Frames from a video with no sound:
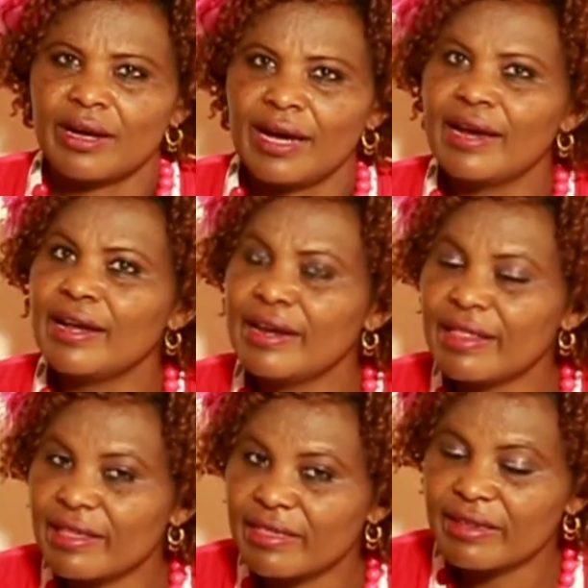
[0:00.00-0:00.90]
And
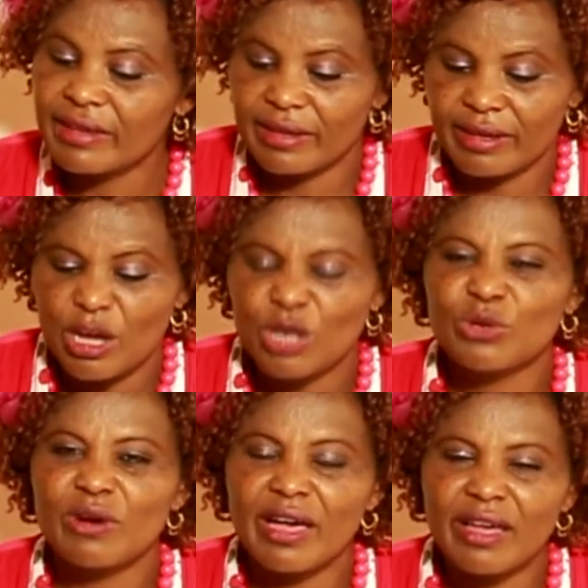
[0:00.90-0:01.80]
another thing,
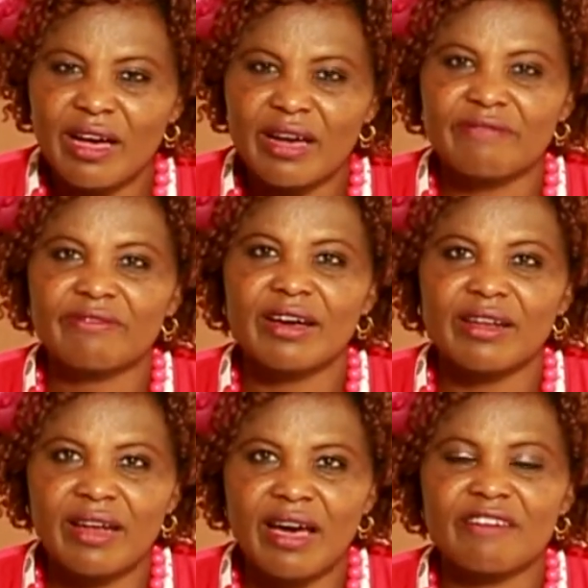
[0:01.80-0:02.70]
do I have a
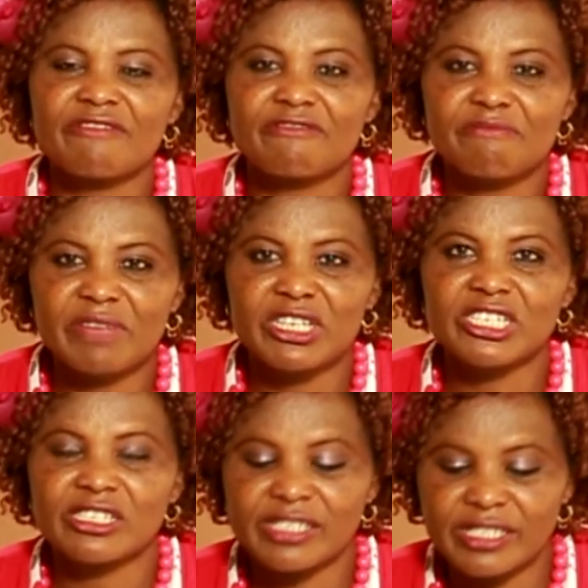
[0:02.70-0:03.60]
life
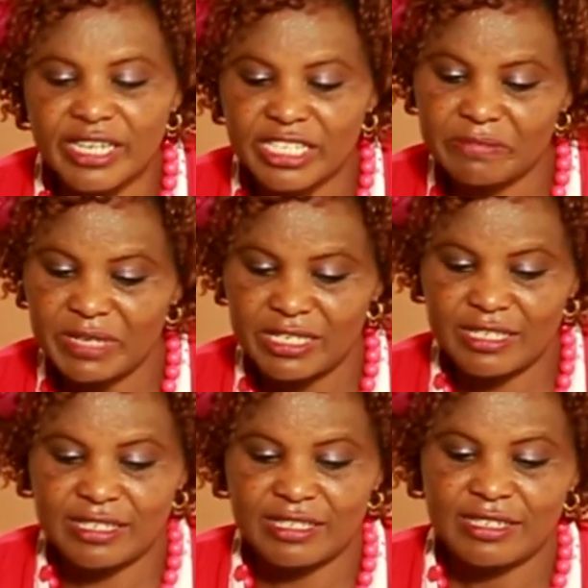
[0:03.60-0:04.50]
mission statement?
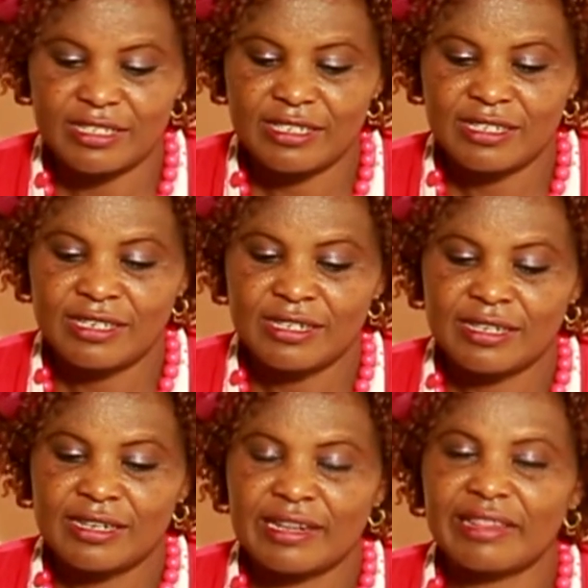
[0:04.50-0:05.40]

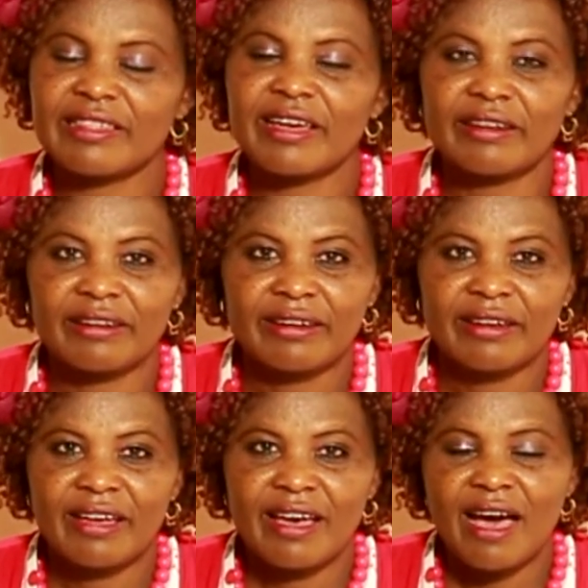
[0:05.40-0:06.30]
Then,
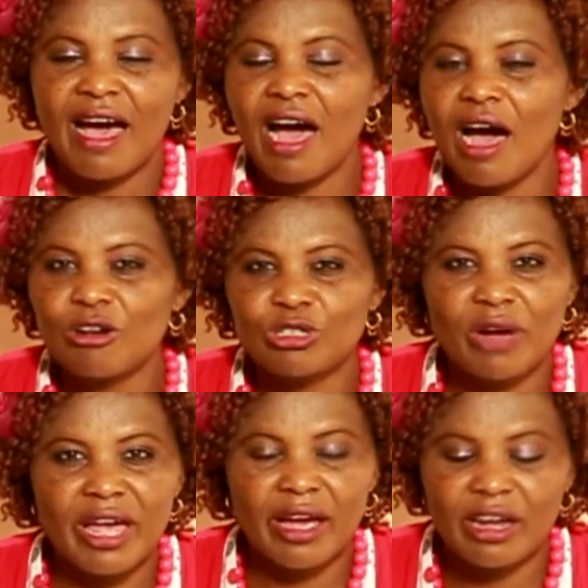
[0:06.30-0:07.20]
how do
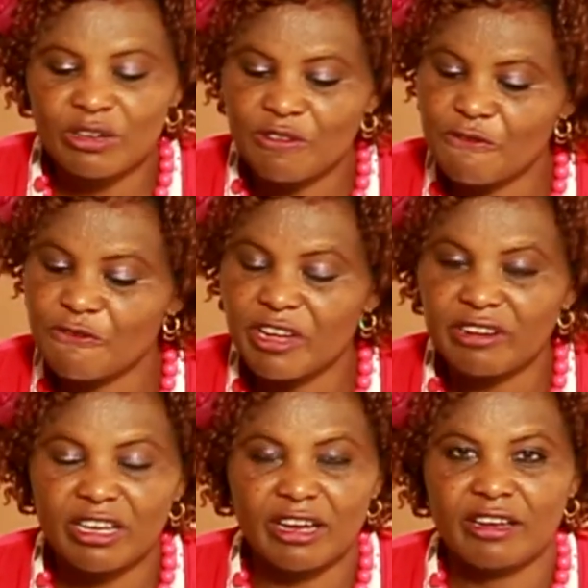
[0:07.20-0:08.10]
I handle
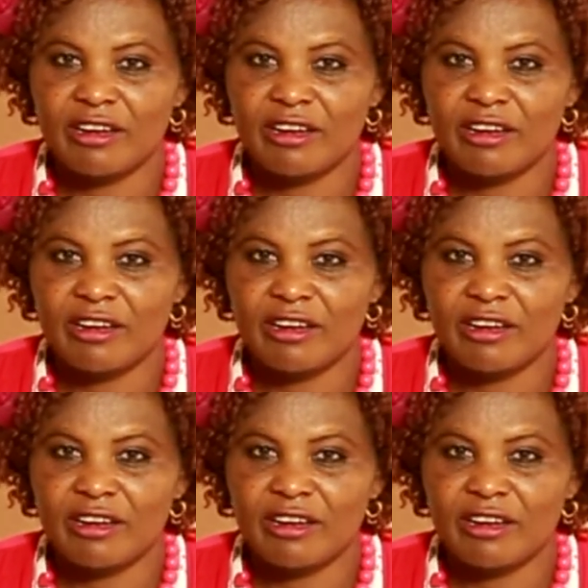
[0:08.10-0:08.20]
failure?